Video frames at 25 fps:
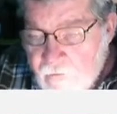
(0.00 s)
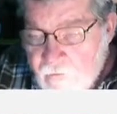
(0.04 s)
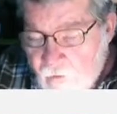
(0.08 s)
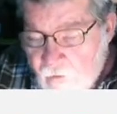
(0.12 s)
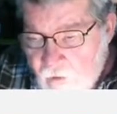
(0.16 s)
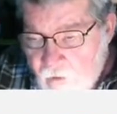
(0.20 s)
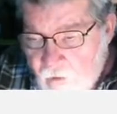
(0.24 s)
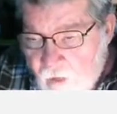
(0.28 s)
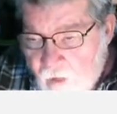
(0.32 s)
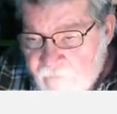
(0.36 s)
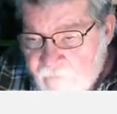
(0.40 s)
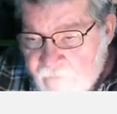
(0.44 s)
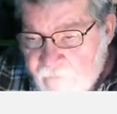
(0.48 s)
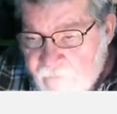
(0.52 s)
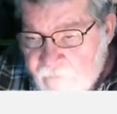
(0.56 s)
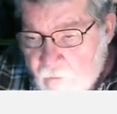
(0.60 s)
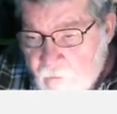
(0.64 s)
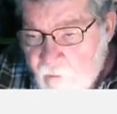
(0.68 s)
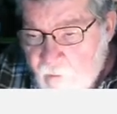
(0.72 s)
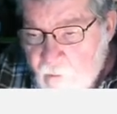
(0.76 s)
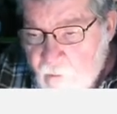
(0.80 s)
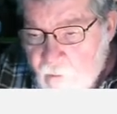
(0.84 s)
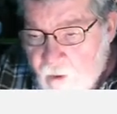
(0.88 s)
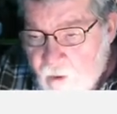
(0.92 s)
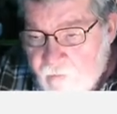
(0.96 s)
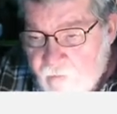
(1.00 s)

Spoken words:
How far we want to